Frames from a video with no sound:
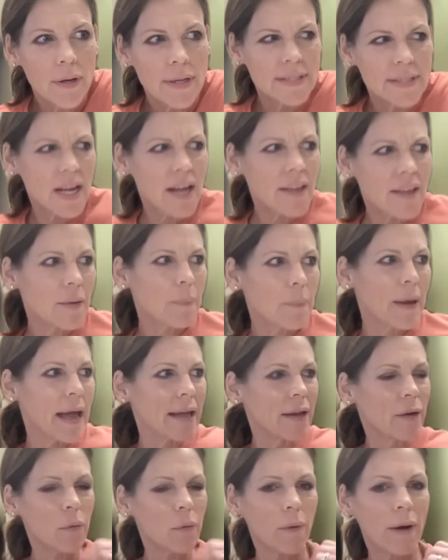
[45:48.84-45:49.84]
It's from, not the
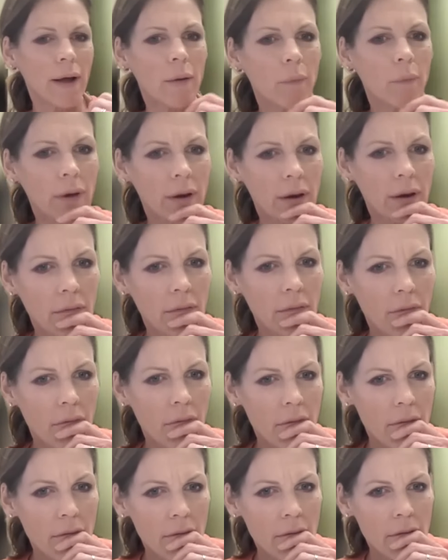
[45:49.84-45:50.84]
pain from, away one.
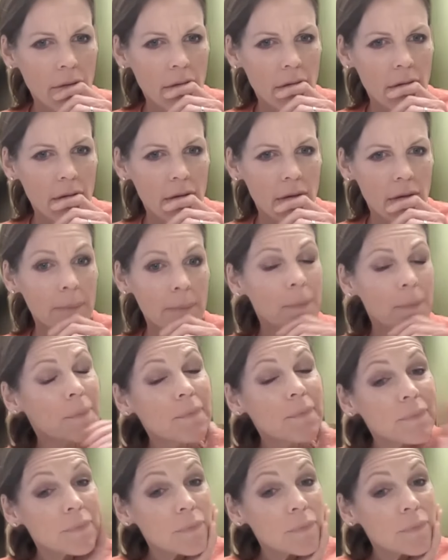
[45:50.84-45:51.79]
Hmm?